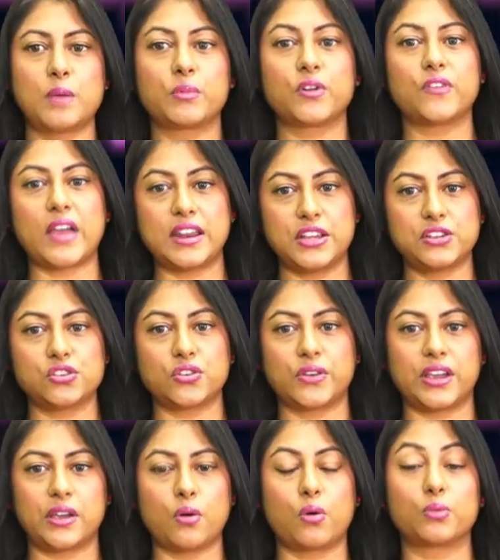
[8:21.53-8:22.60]
prevent
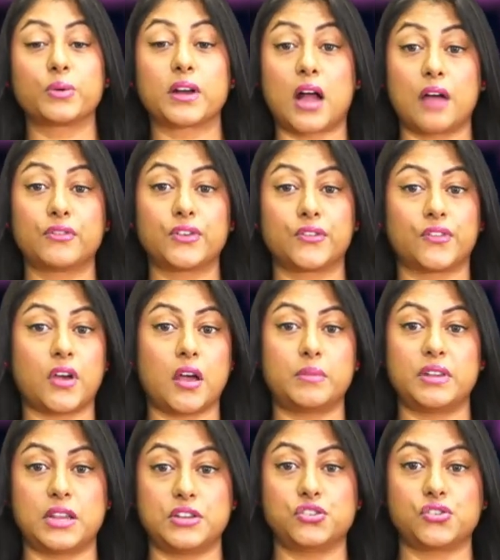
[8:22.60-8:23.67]
injury or recover from
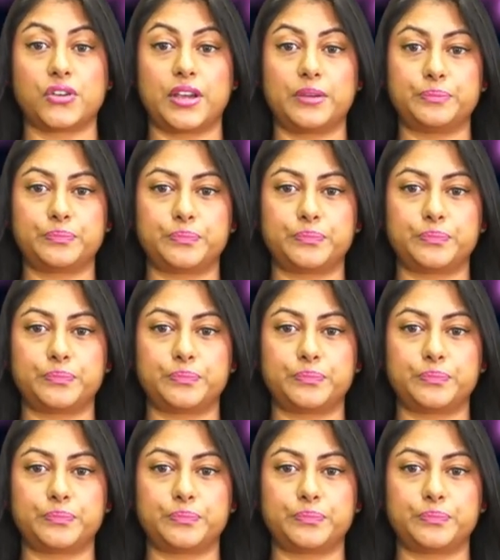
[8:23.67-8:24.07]
an injury?